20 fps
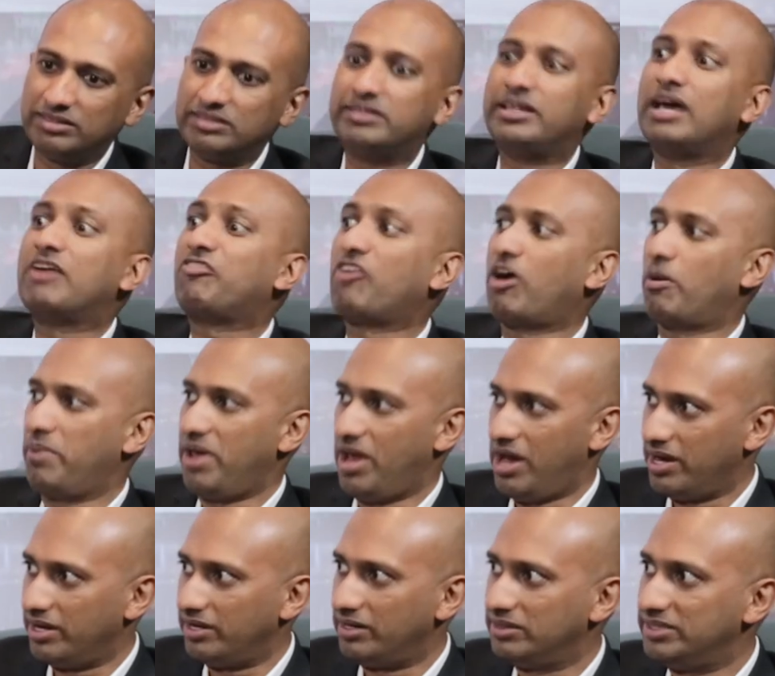they're far
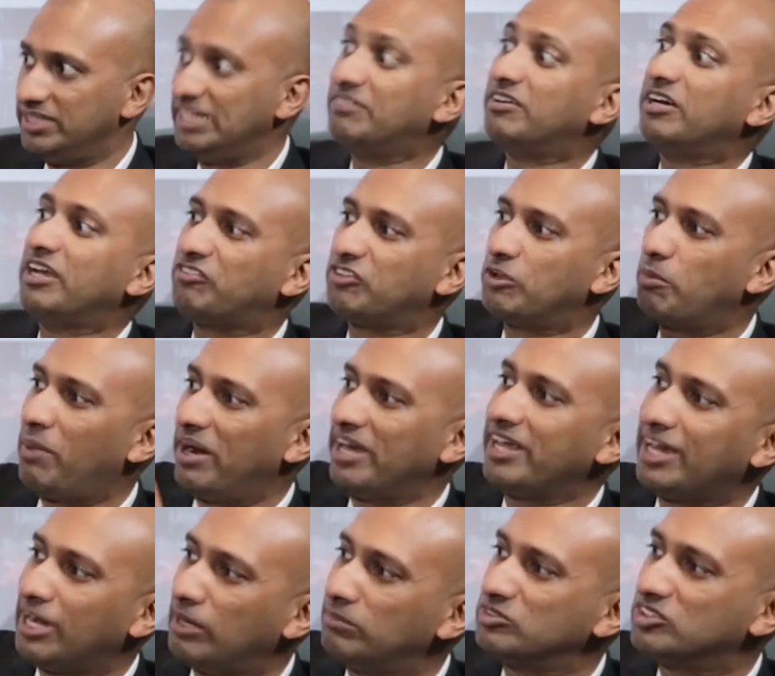behind. Even if the
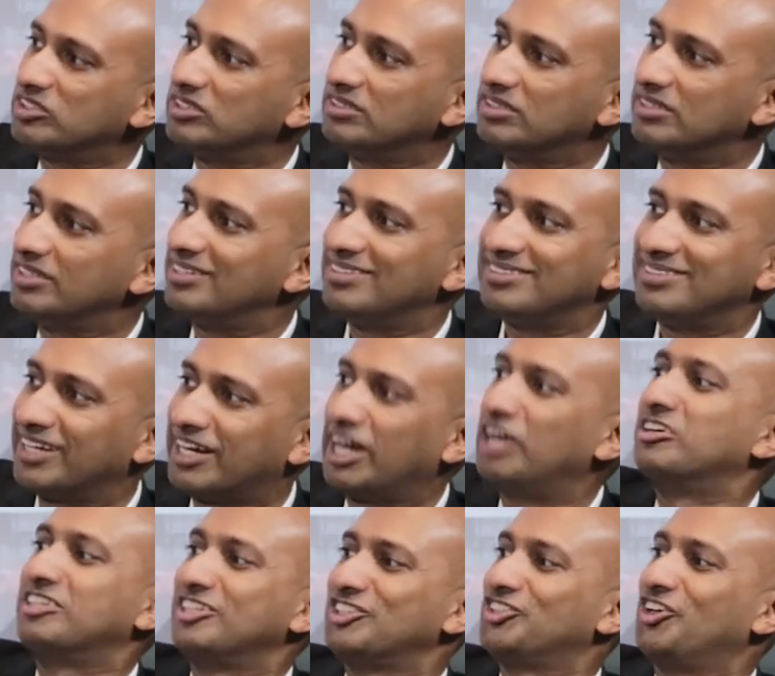money comes, the
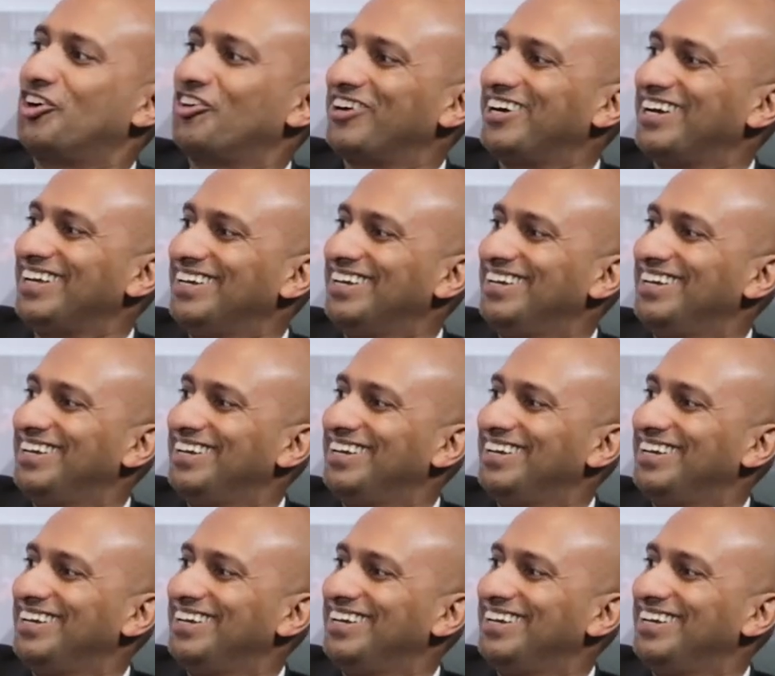country is not ready.